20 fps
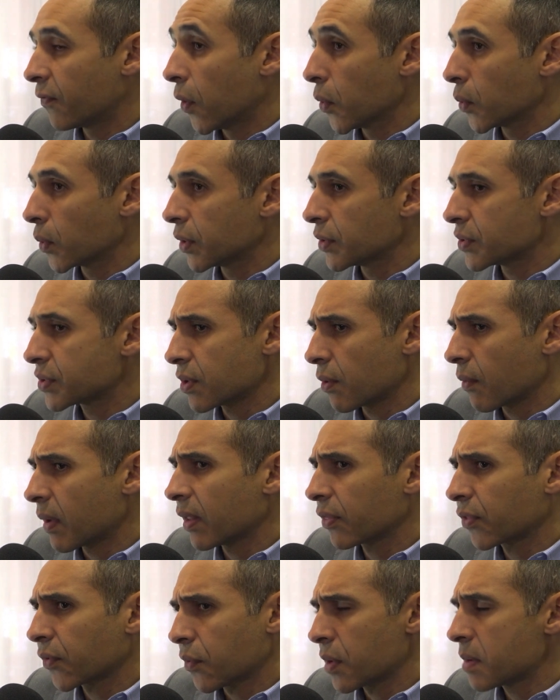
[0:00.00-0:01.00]
focus
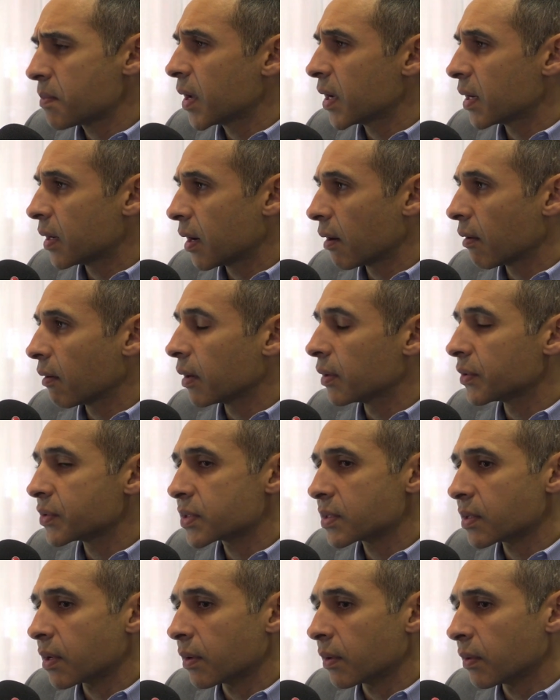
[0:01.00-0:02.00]
around three main areas.
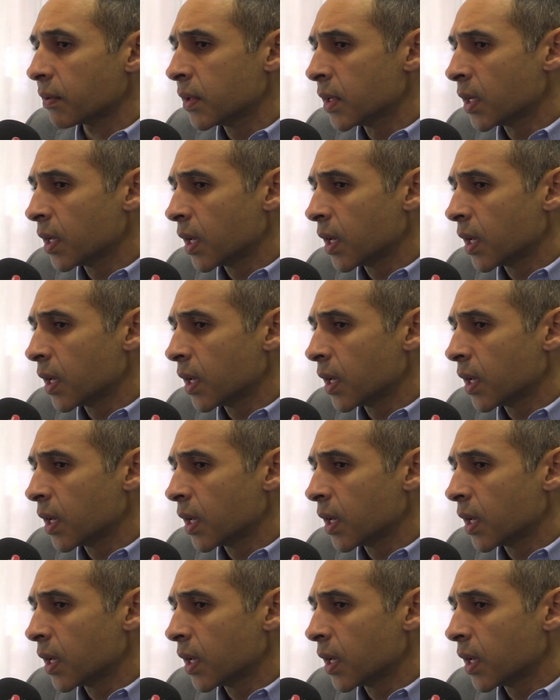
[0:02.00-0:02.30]
So